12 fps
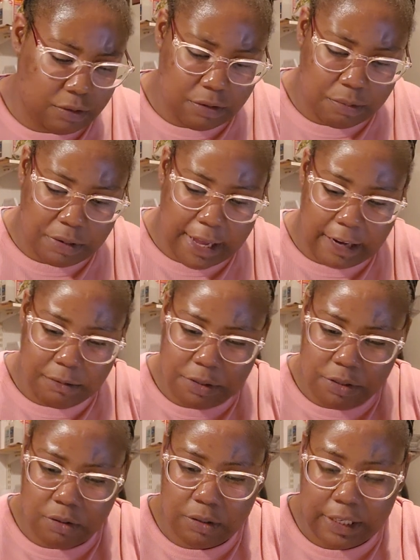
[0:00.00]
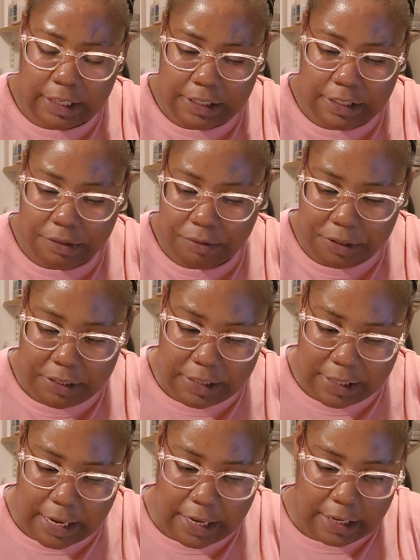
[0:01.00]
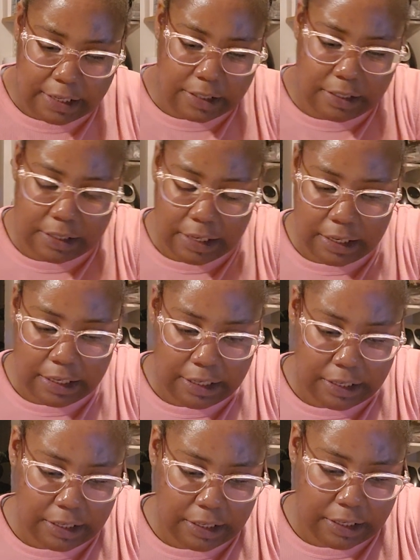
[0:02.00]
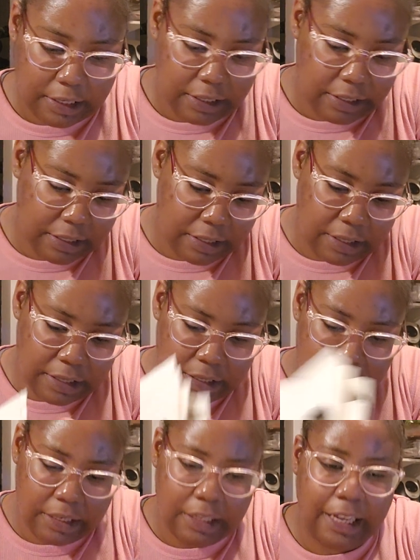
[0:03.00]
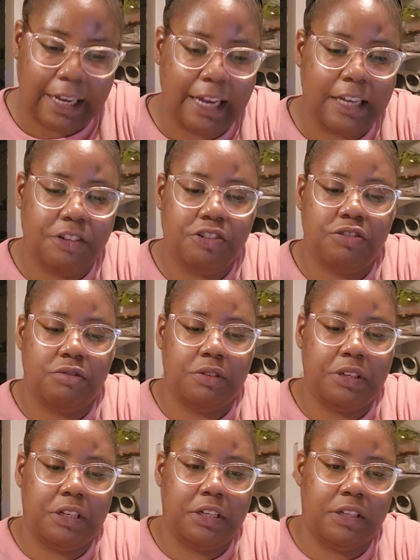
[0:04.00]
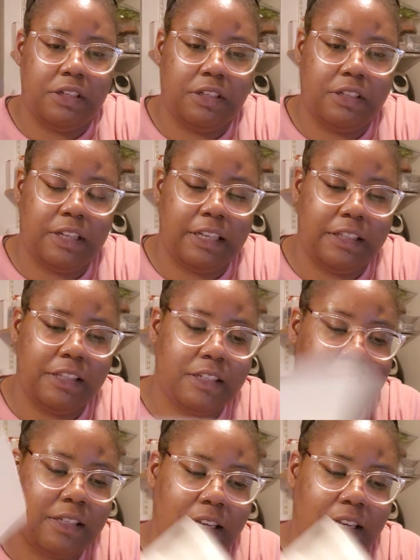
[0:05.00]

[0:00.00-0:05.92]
the black was on like a different size. Like I enjoyed like this